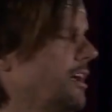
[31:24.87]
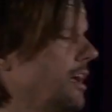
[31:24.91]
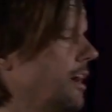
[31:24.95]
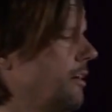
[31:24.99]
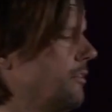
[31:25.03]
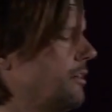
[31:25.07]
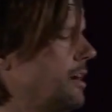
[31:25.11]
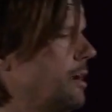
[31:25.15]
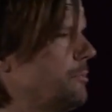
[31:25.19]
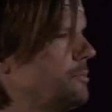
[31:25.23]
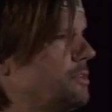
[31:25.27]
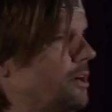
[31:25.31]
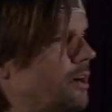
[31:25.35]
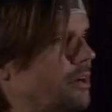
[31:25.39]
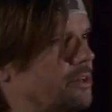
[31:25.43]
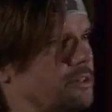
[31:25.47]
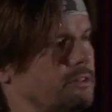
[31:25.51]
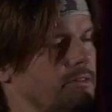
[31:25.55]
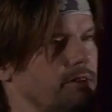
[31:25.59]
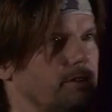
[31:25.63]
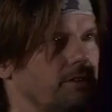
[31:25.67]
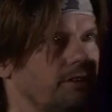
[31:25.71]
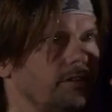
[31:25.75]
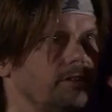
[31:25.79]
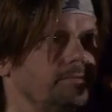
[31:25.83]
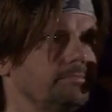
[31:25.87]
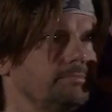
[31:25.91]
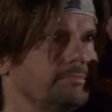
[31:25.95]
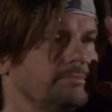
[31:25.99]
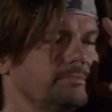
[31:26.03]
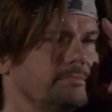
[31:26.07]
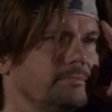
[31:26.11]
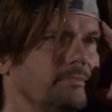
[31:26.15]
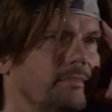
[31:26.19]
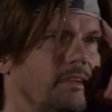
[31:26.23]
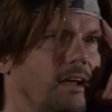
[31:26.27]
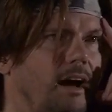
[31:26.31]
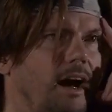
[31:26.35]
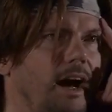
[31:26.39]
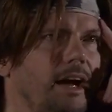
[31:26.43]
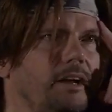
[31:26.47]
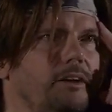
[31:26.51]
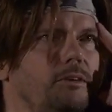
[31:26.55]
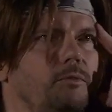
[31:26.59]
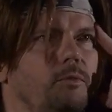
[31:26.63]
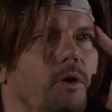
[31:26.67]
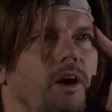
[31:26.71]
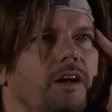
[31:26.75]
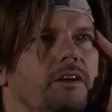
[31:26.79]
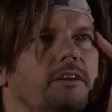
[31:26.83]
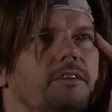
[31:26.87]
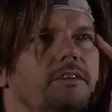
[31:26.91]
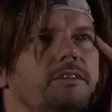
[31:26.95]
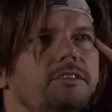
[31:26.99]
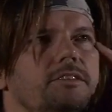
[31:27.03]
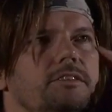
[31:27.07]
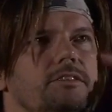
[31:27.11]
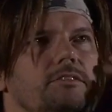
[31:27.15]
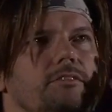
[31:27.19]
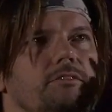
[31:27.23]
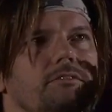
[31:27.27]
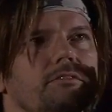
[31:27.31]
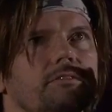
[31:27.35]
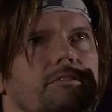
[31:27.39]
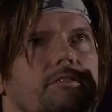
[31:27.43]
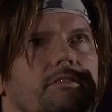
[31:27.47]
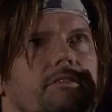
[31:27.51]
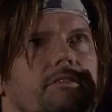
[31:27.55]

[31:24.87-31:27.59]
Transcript: When I'm talking to a girl, I don't want her to